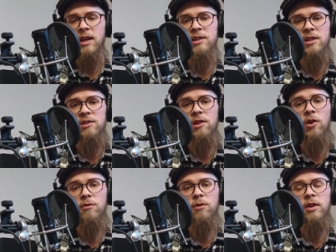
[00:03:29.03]
I did
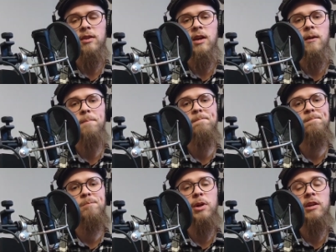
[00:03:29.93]
look for it, um,
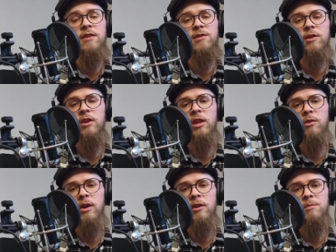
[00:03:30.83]
but it is
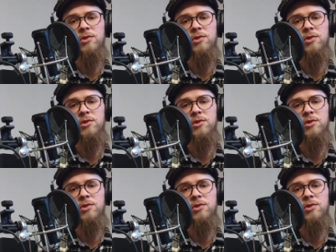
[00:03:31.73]
circulating around.